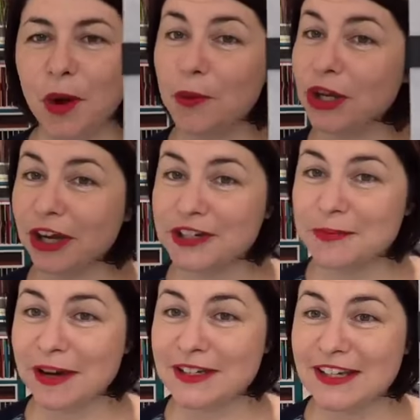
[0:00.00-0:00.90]
what we're going
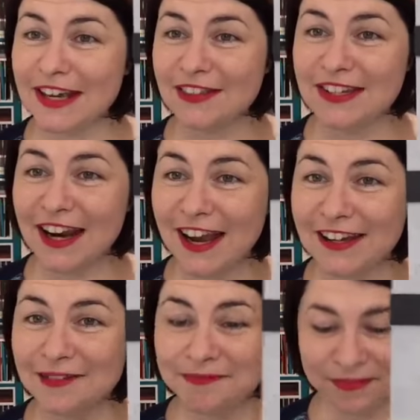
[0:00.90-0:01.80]
to make together
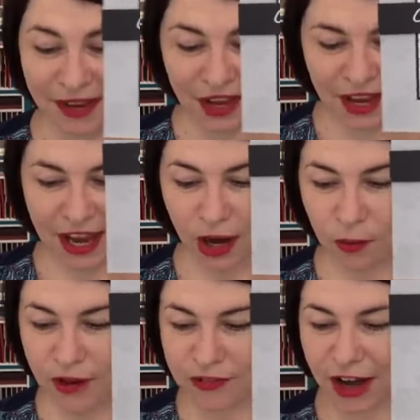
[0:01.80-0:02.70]
today.
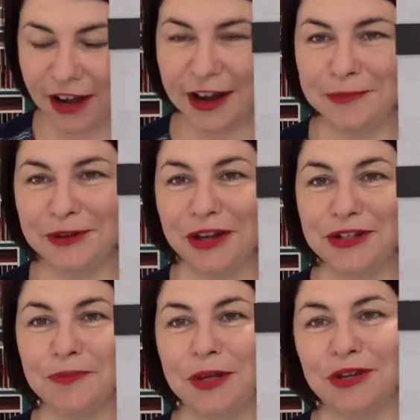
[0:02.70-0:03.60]
However, I'm
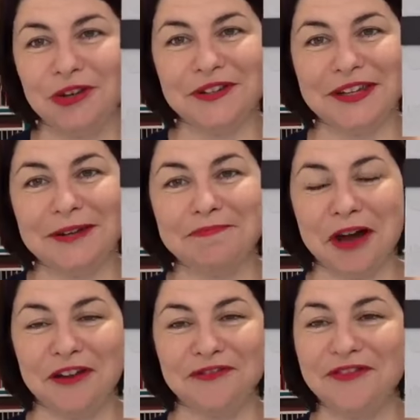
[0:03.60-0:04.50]
going to be using
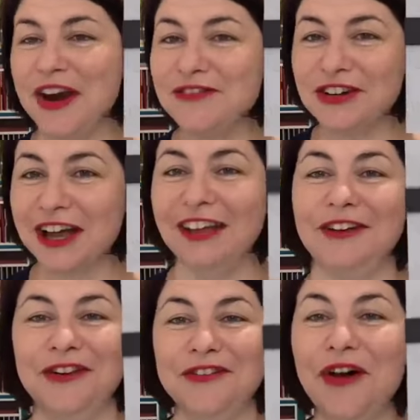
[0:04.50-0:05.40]
my favorite
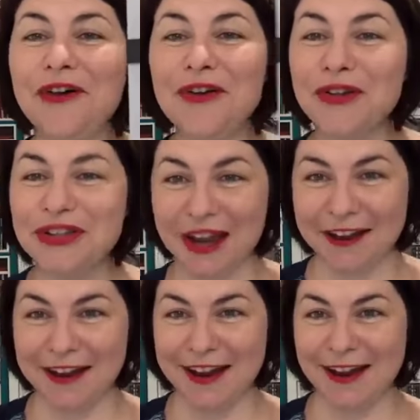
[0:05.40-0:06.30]
color of all
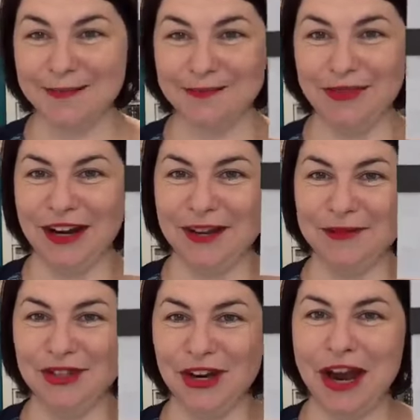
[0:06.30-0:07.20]
time that
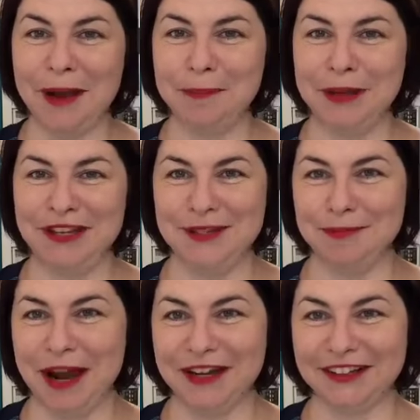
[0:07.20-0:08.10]
I'm so happy is
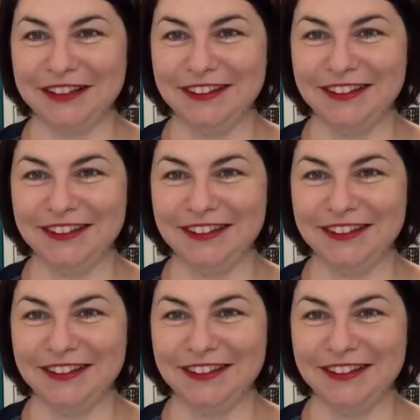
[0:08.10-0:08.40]
back.